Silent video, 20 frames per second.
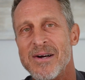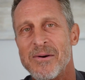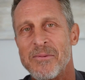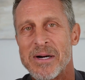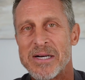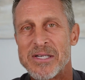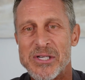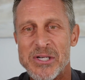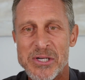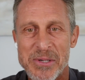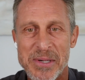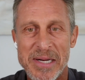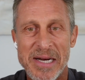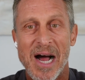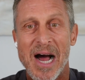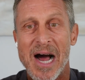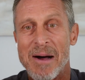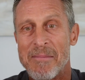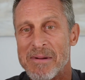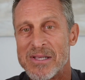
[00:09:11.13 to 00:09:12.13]
What should you eat?
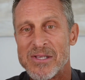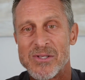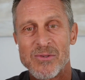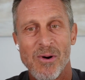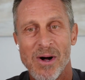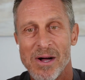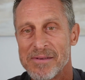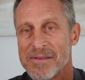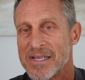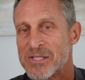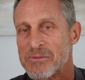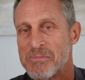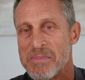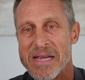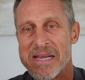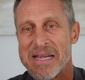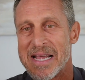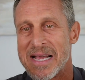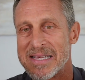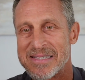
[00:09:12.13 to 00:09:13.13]
Almonds, walnuts,
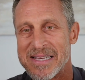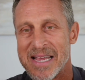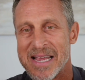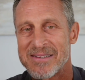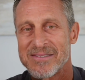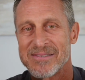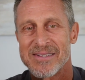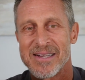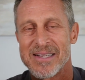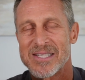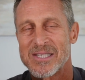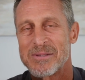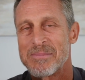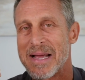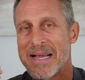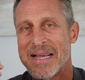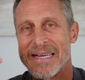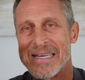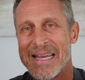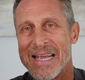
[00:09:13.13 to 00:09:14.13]
pecans, hazelnuts,
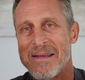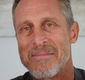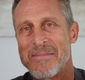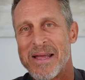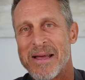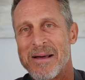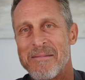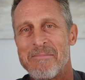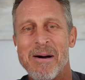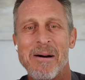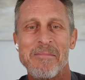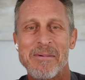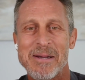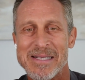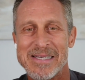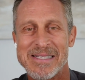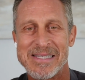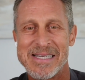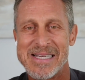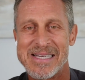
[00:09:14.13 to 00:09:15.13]
macadamia,
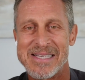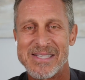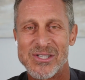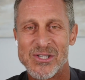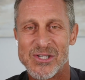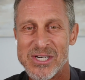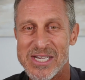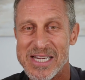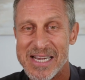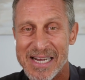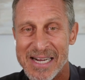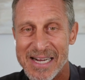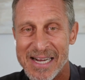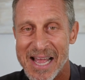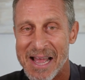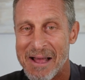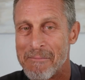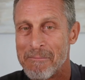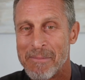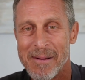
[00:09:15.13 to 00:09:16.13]
pumpkin seeds, chia,
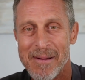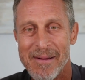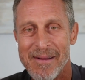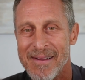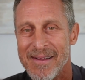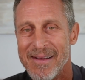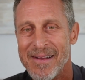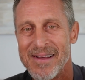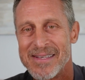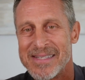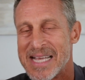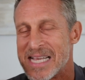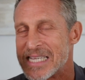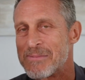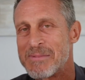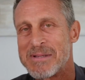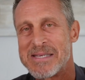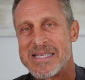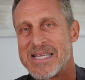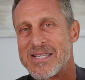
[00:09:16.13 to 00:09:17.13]
hemp,
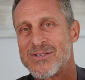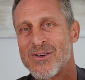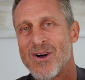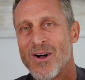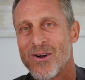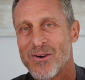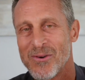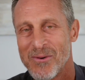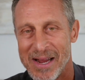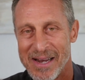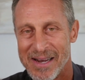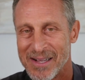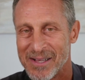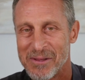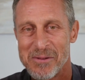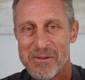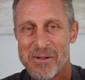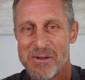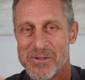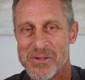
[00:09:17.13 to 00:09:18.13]
sesame seeds, all great.
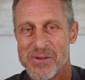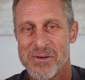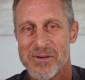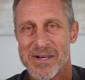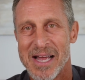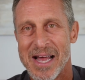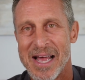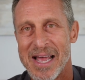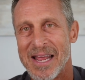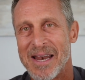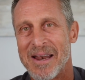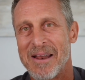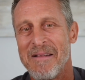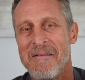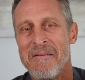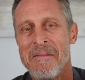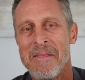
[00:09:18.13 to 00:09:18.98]
Include those in your diet.